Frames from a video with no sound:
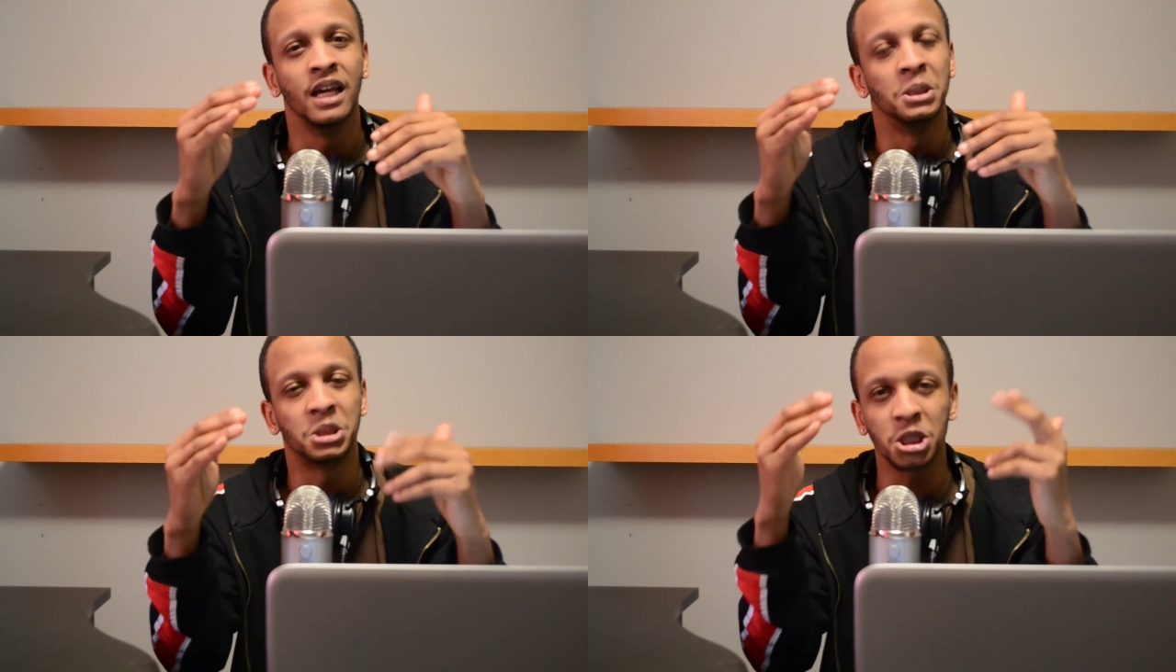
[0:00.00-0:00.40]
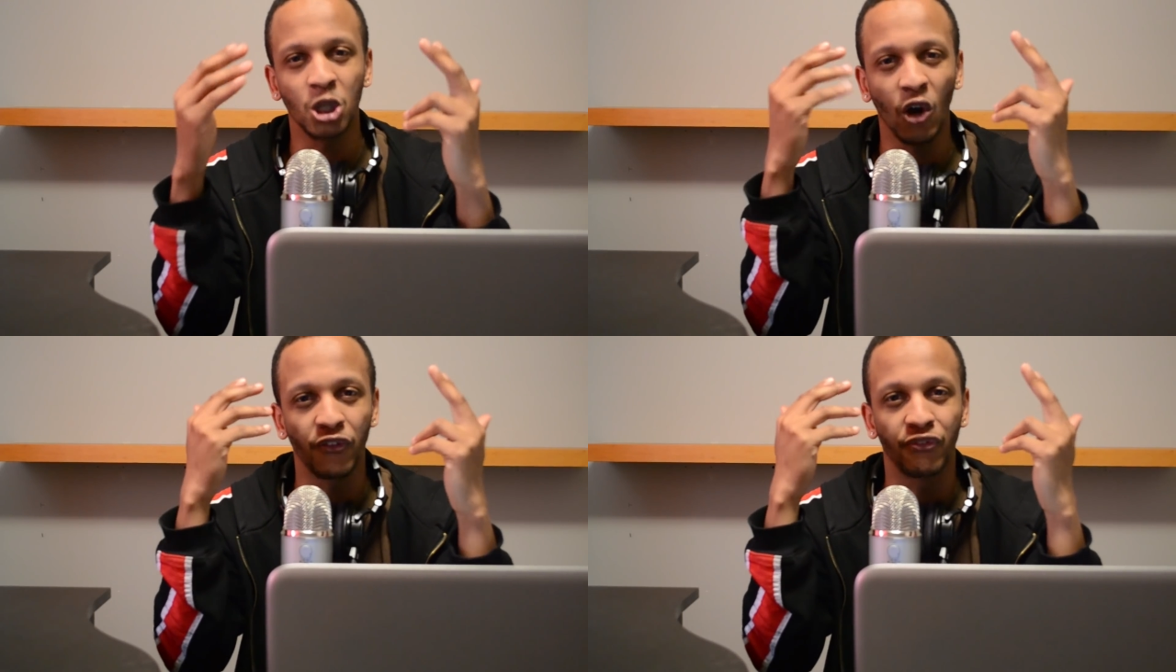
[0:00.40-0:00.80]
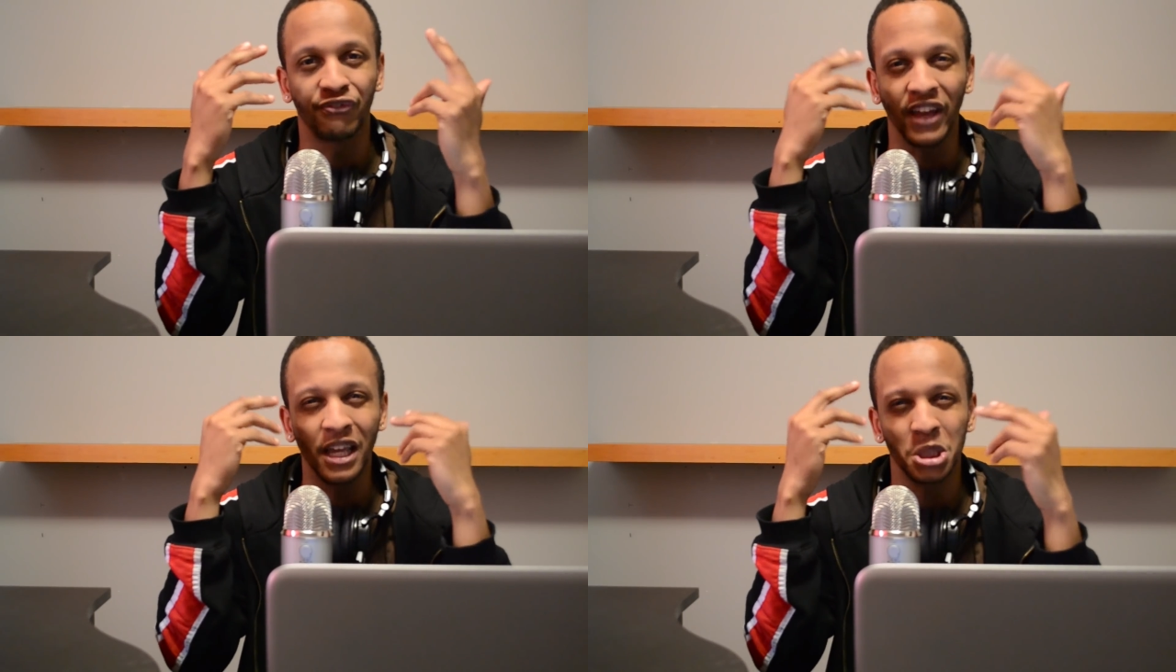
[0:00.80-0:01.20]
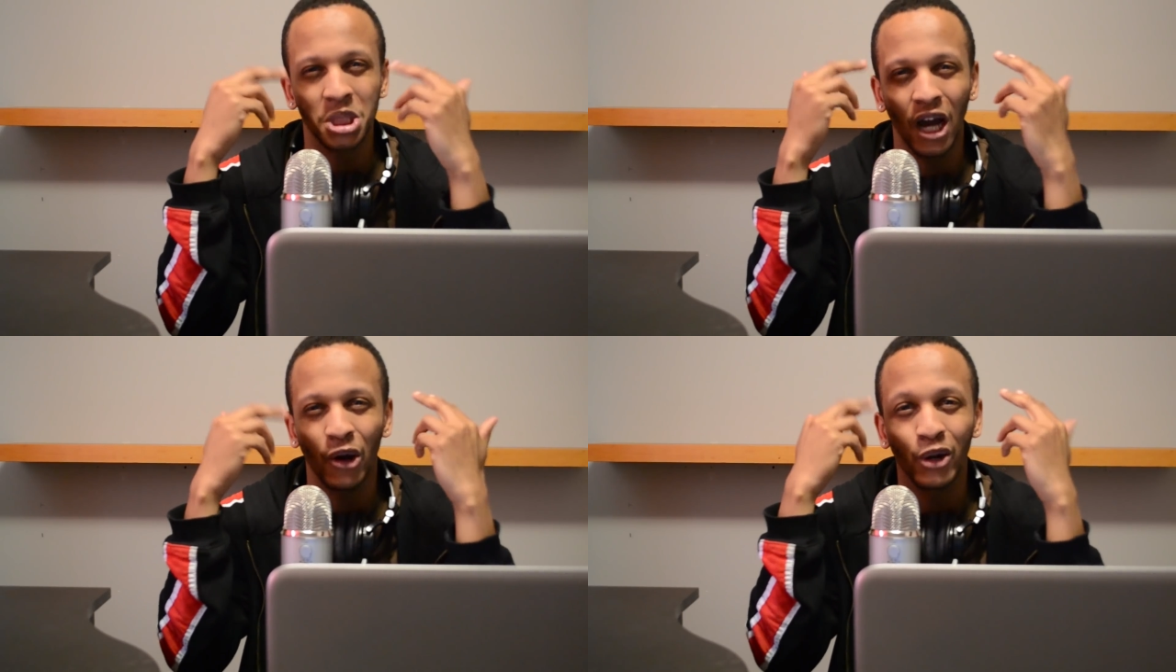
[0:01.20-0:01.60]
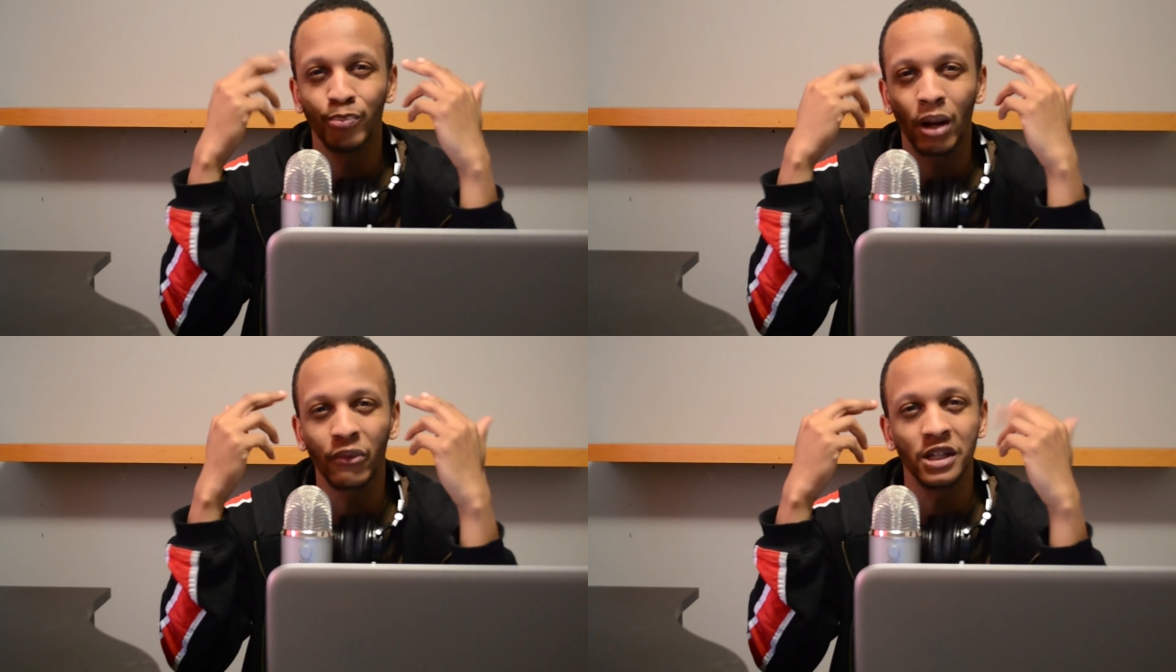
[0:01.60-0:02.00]
just off faint childhood
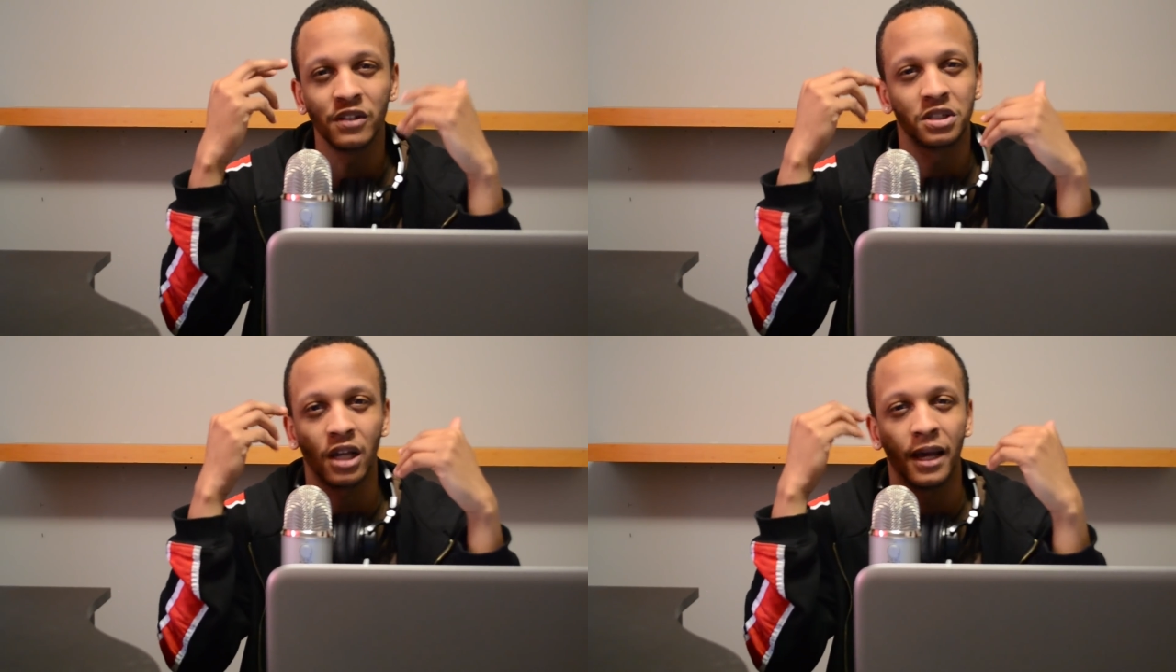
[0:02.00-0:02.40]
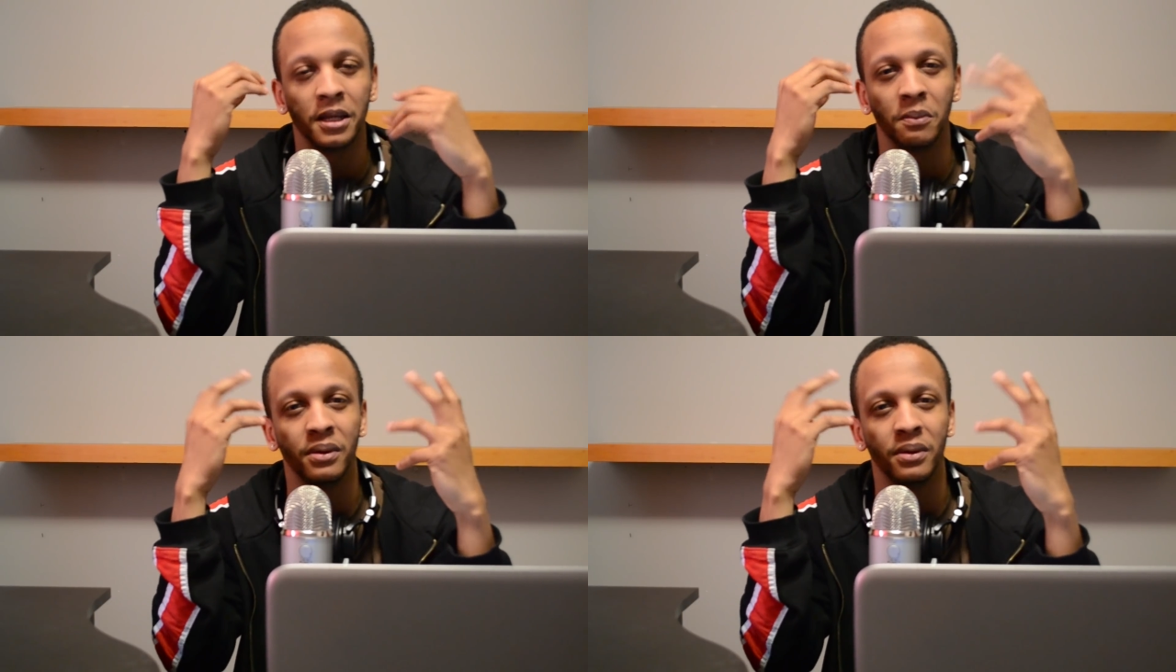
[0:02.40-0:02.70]
memories of Sonic